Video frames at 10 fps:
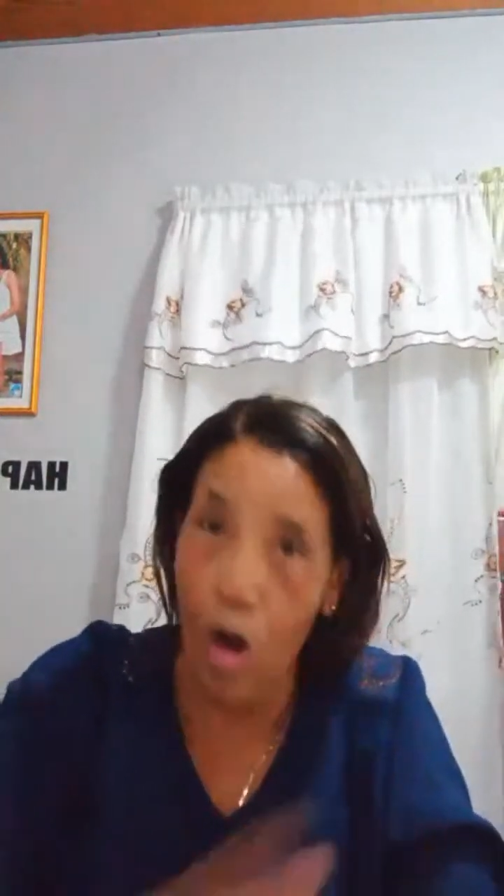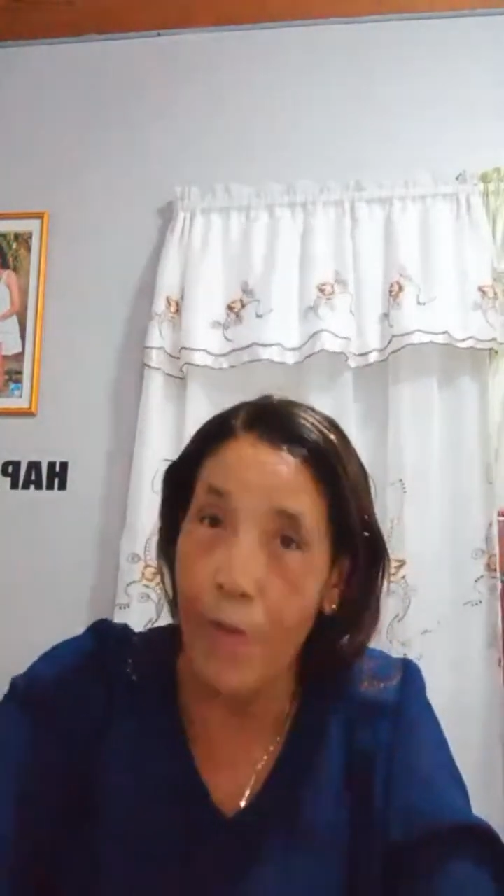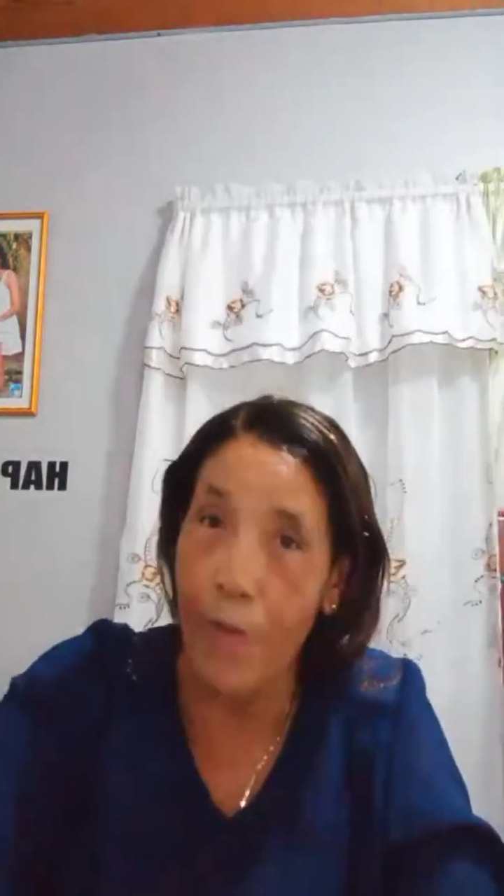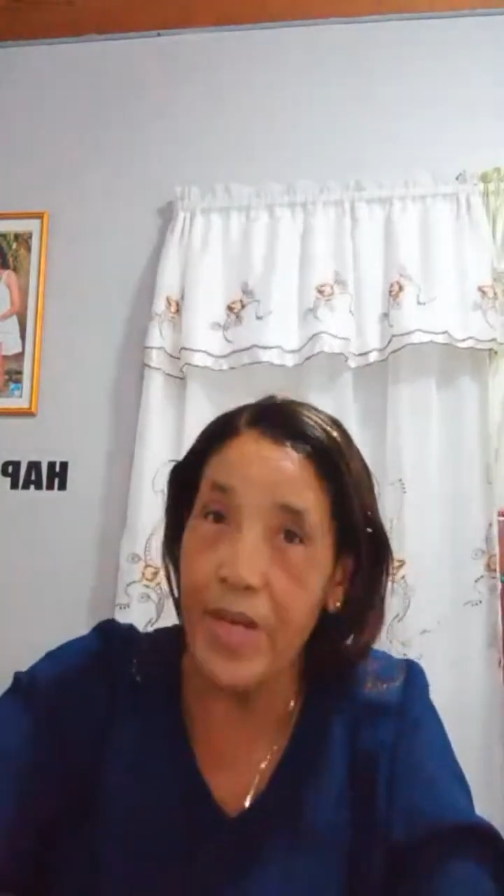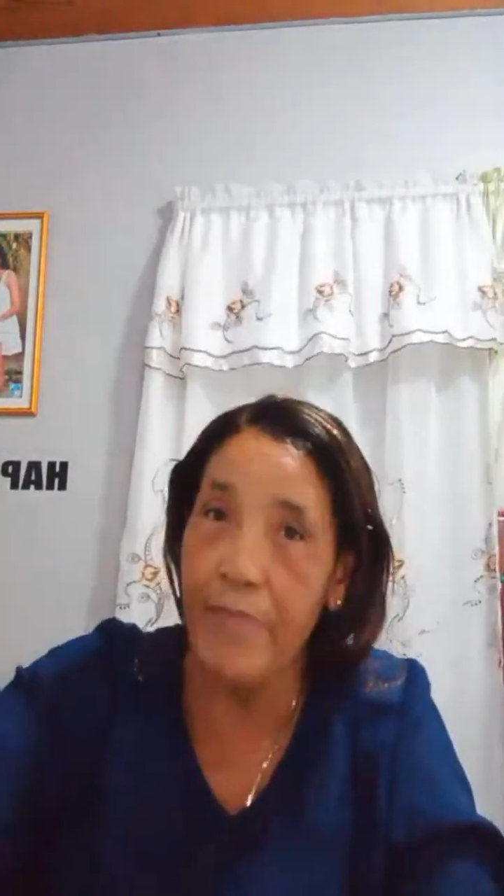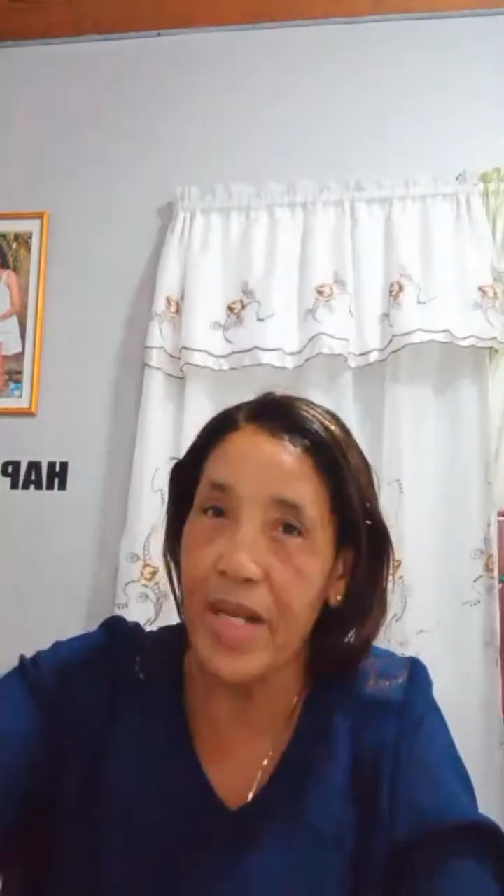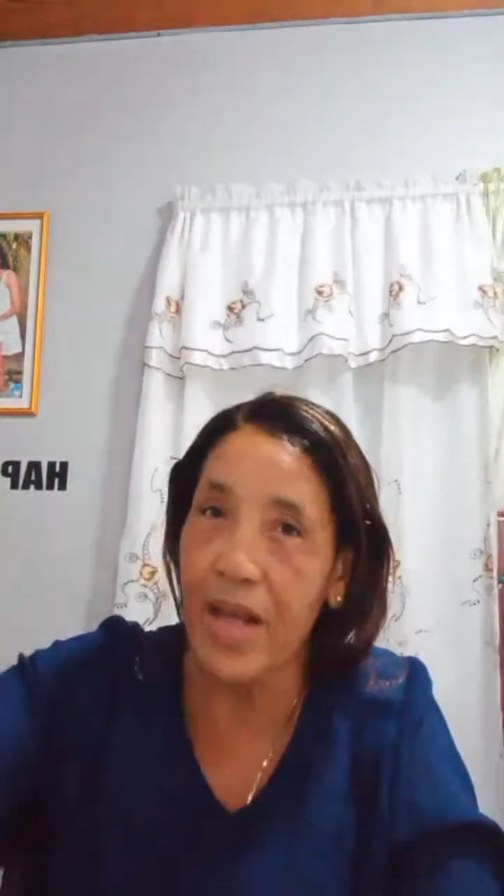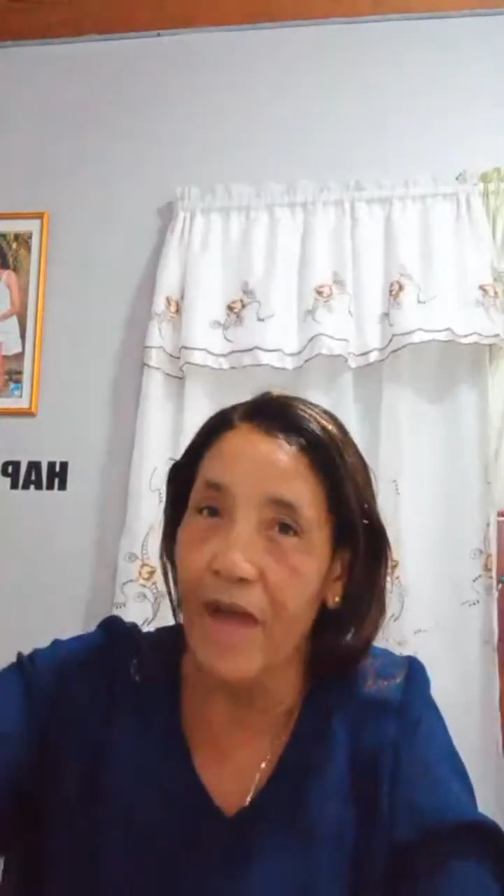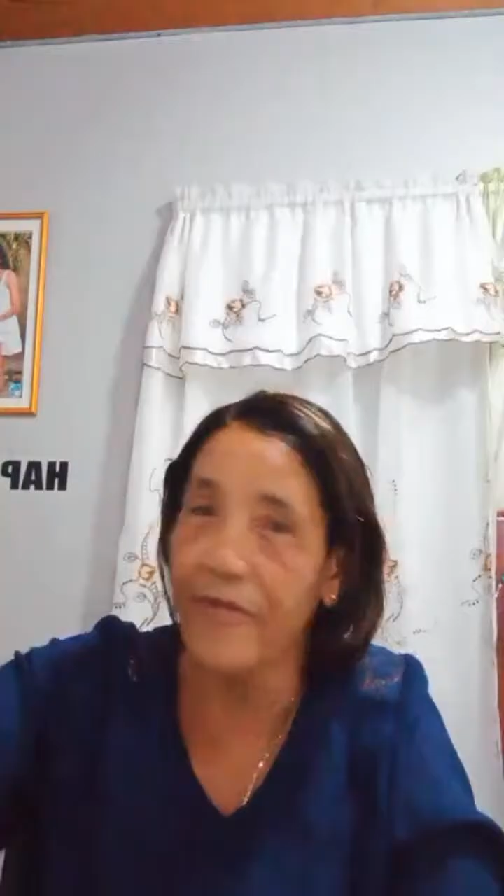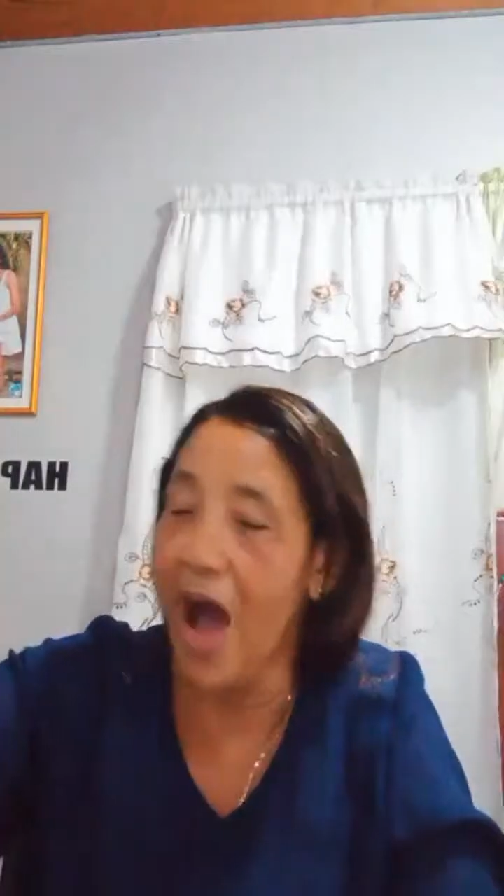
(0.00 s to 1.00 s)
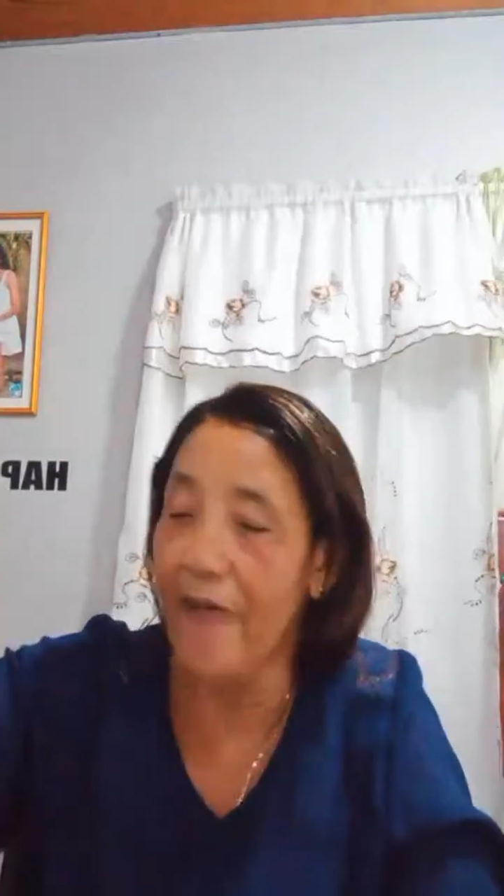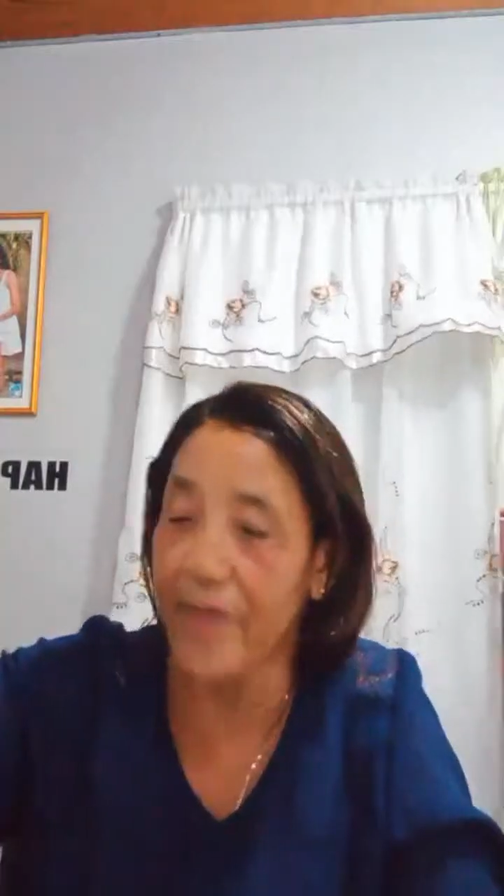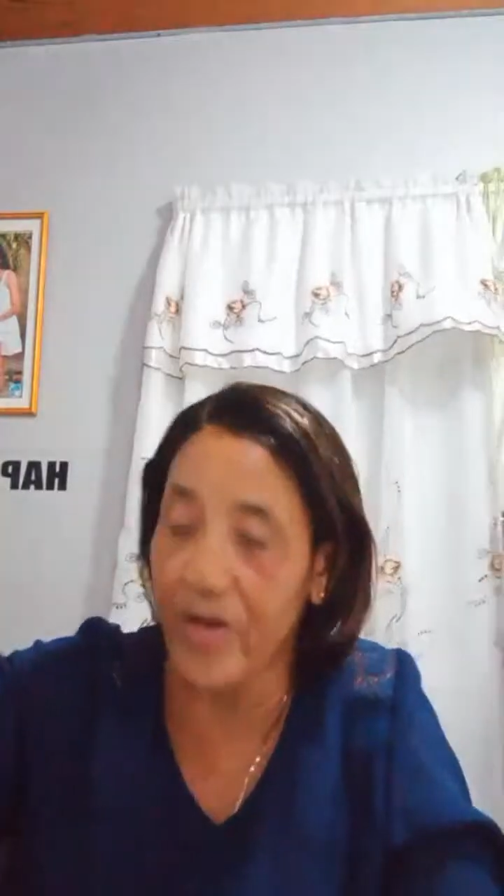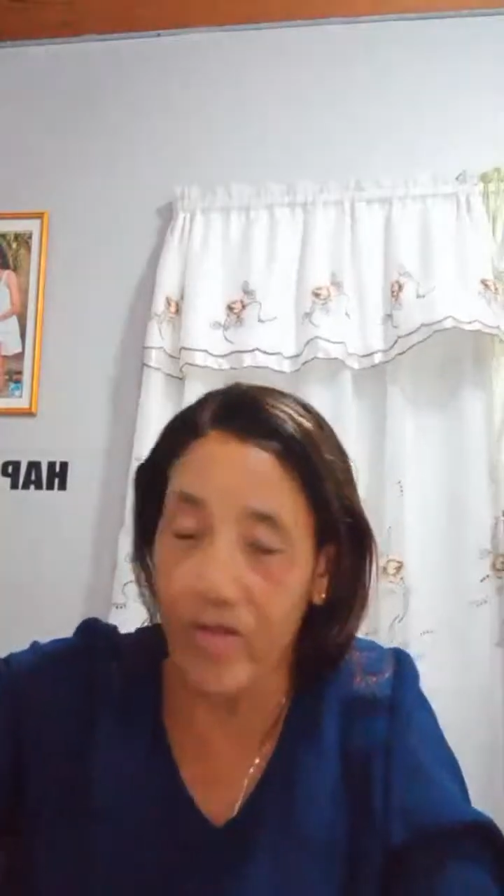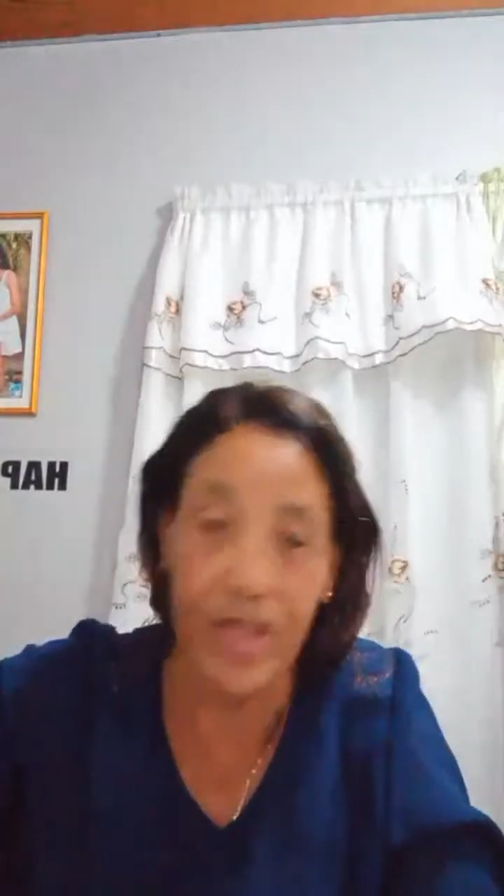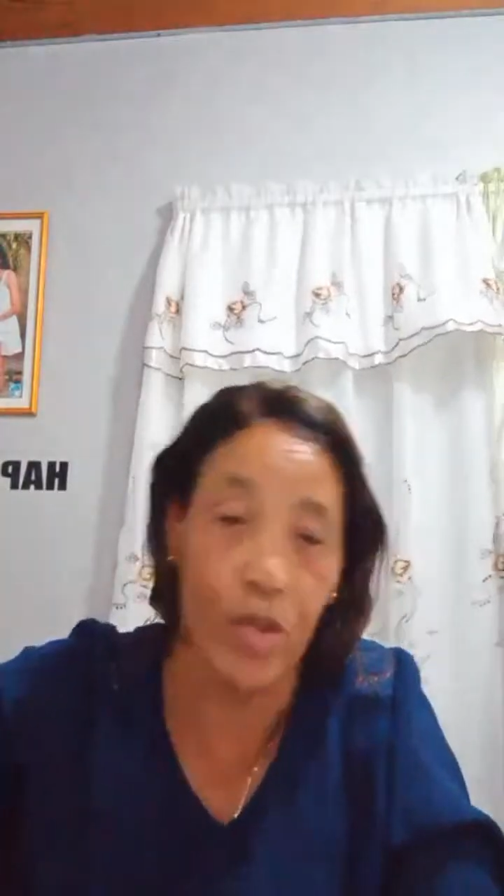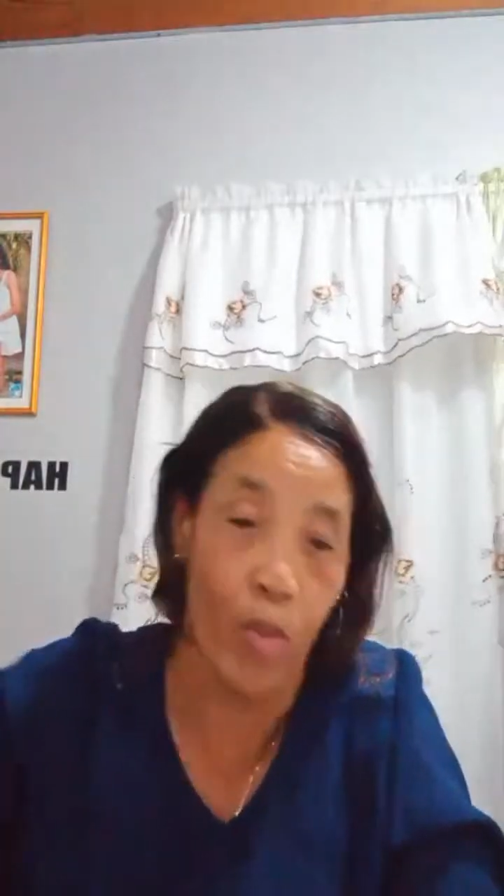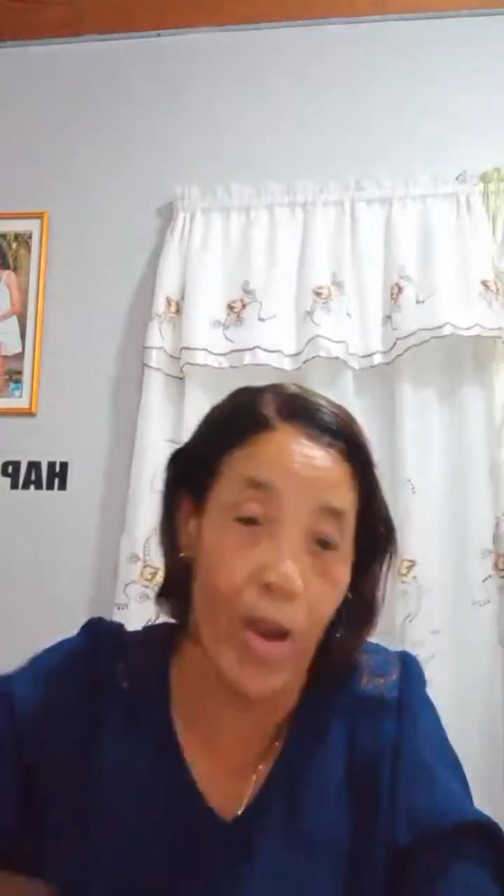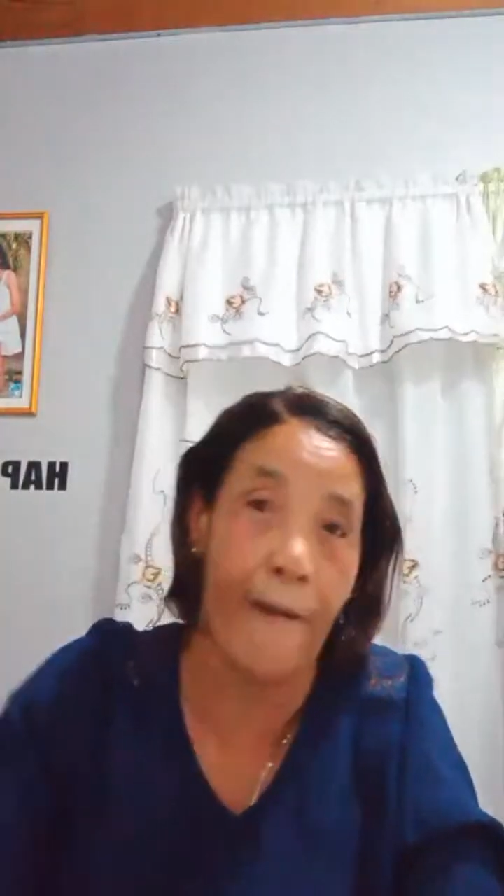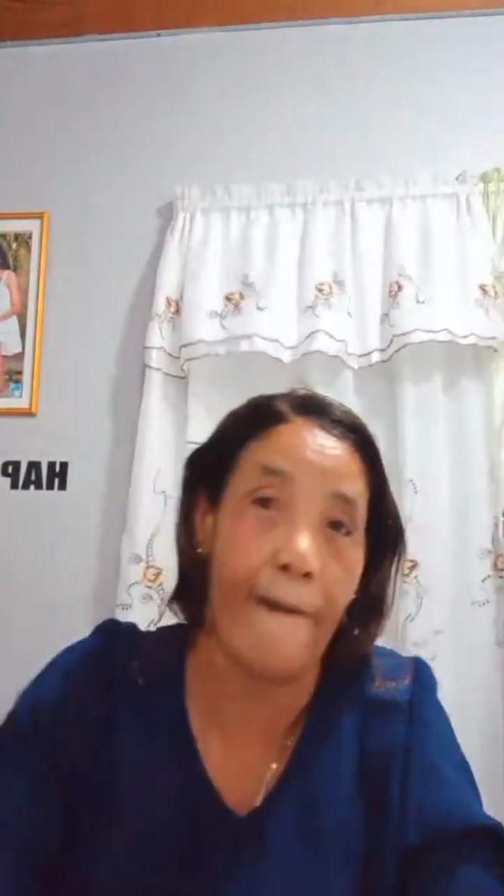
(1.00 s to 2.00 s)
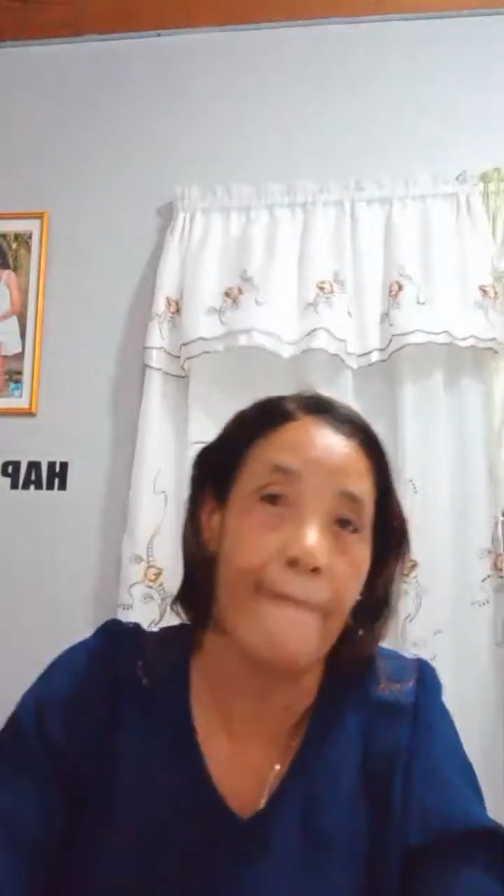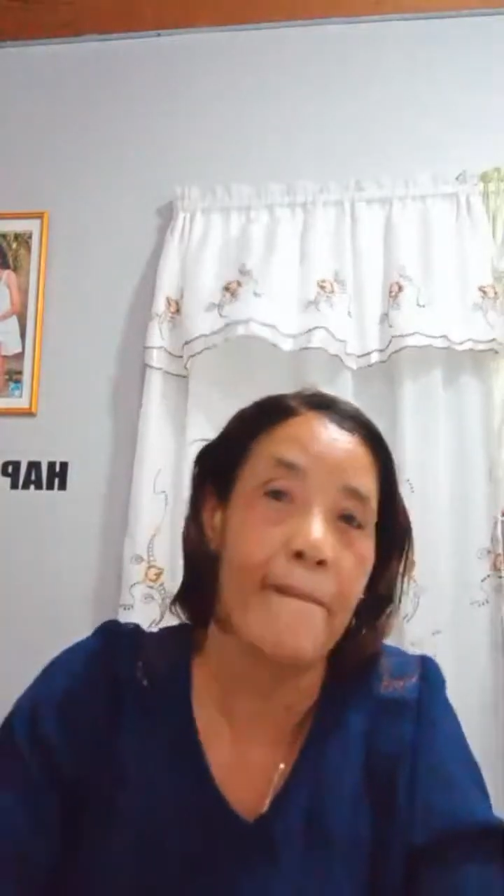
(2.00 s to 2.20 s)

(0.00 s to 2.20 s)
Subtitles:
come in the middle of Arbitrary Square